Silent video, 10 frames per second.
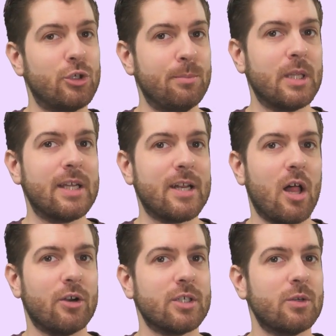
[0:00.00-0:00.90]
$2 million
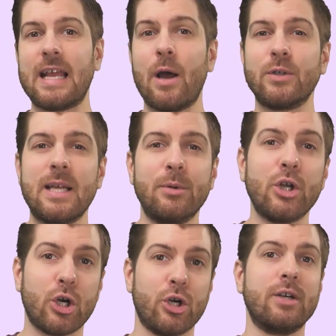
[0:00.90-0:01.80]
and I was able
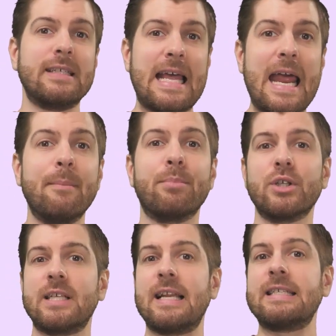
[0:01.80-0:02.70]
to earn
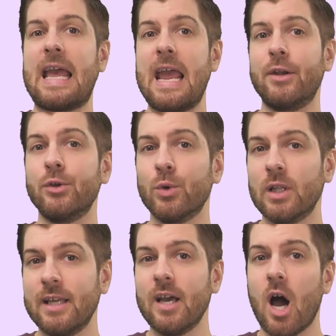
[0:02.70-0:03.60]
10%
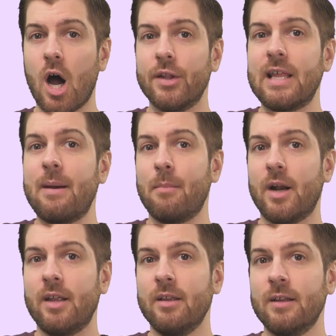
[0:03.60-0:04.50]
annually on that
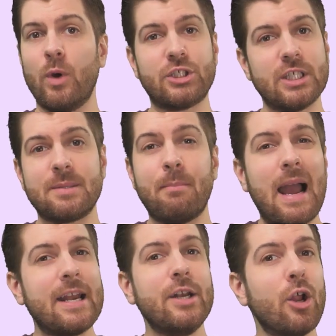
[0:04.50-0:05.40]
money, which is
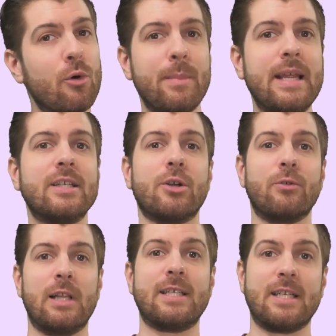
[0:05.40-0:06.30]
by no means
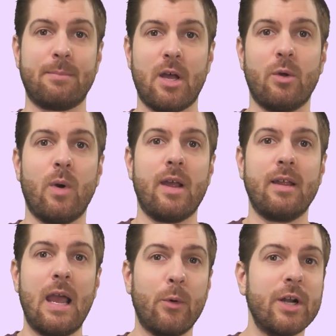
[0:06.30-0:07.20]
unrealistic, by the
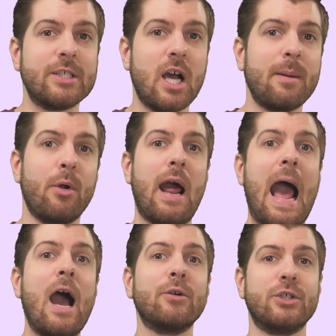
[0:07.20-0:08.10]
way, and we're gonna talk about
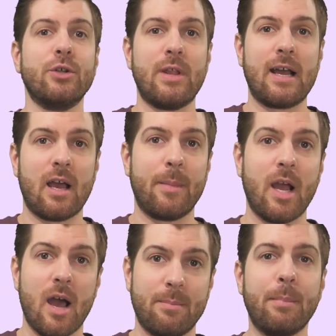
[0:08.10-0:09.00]
how to do that coming
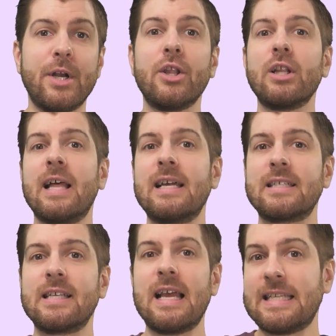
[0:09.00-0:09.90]
up, but
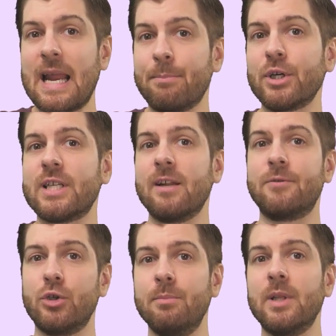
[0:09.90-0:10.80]
nonetheless, 10%
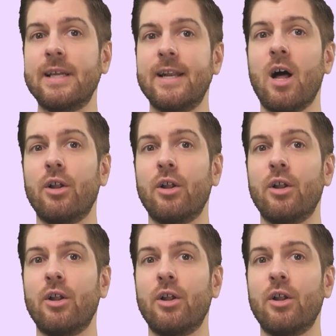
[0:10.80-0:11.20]
of $2 million